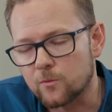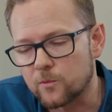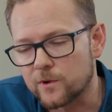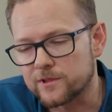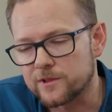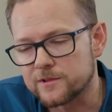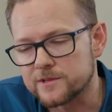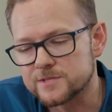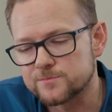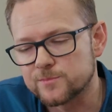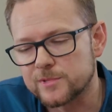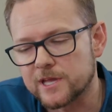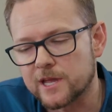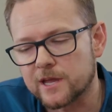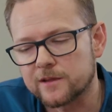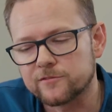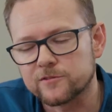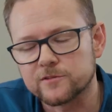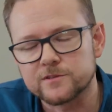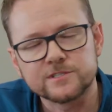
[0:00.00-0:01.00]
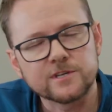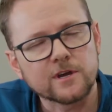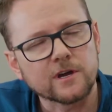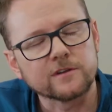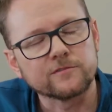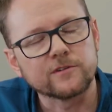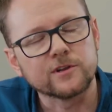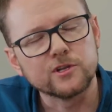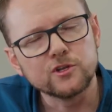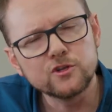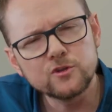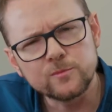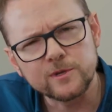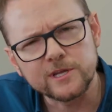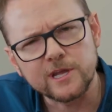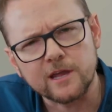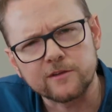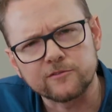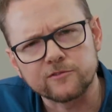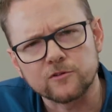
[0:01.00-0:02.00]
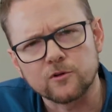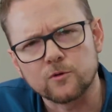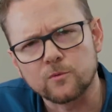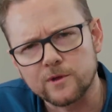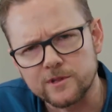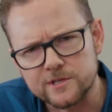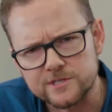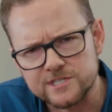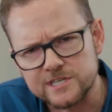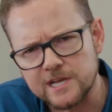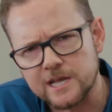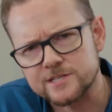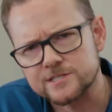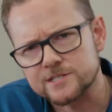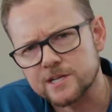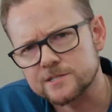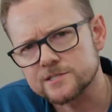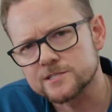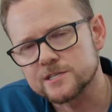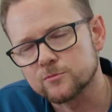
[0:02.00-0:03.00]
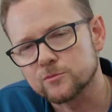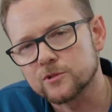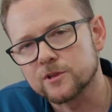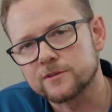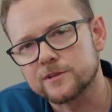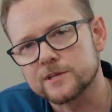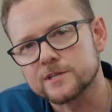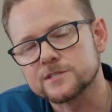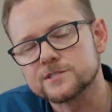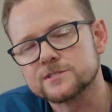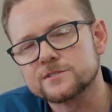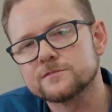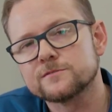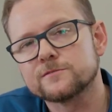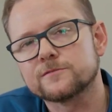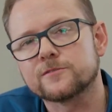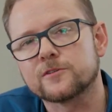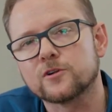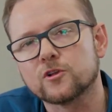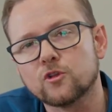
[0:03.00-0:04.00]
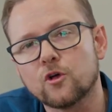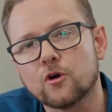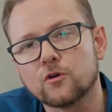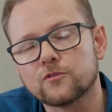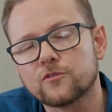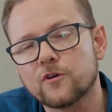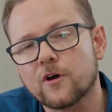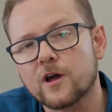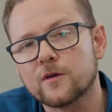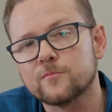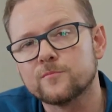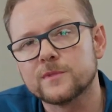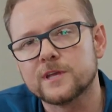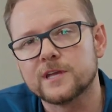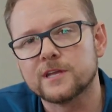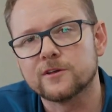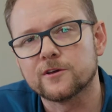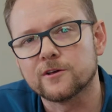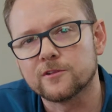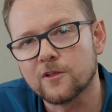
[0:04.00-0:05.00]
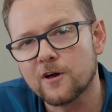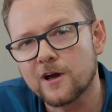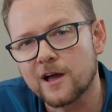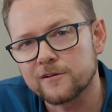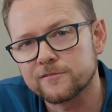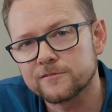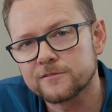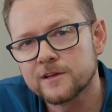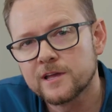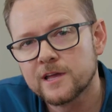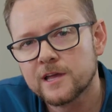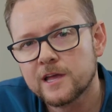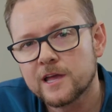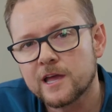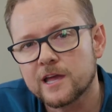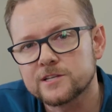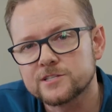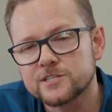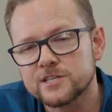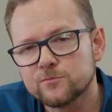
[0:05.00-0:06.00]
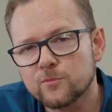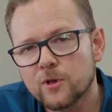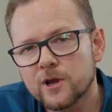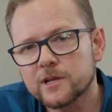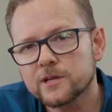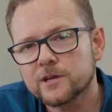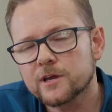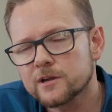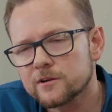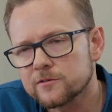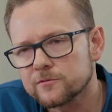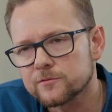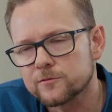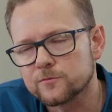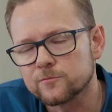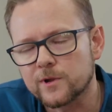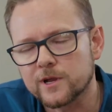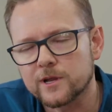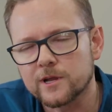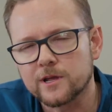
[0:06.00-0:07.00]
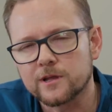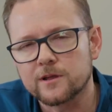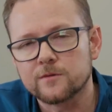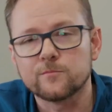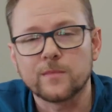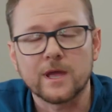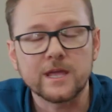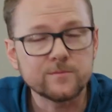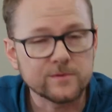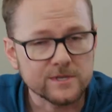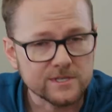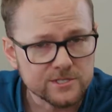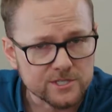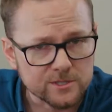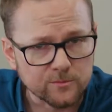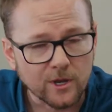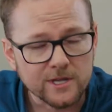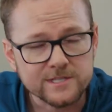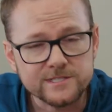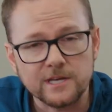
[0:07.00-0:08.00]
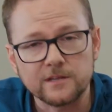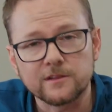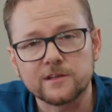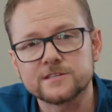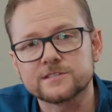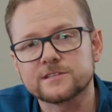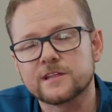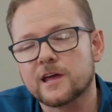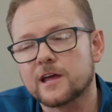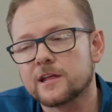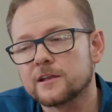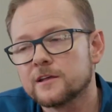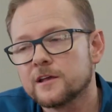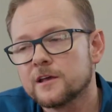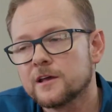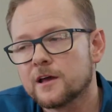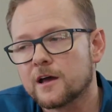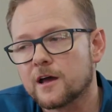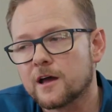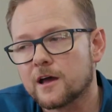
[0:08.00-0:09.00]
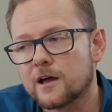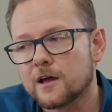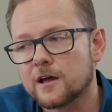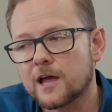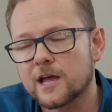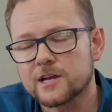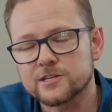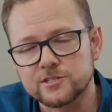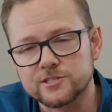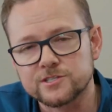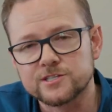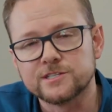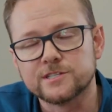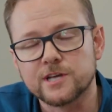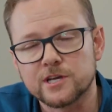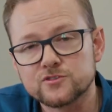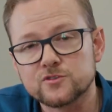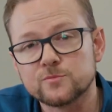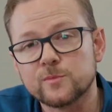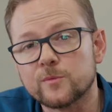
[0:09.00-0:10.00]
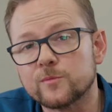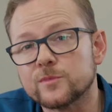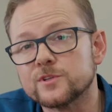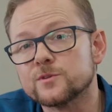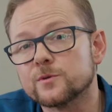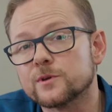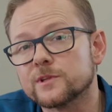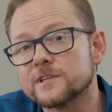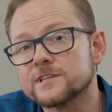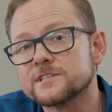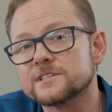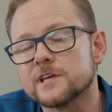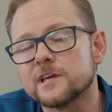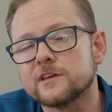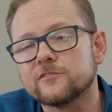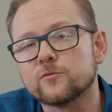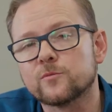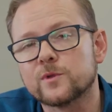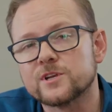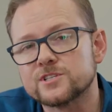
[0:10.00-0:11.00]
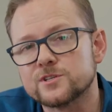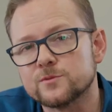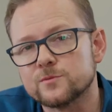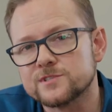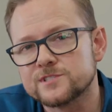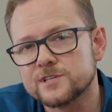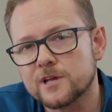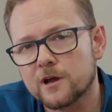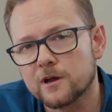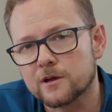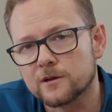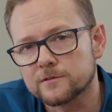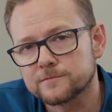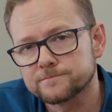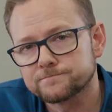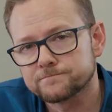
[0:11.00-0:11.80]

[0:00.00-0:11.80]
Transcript: whether this behavior is kind of a new behavior, or whether she has done similar things for a long time in her life. And she might kind of, maybe she might tell us that actually she does remember doing this even when she was young.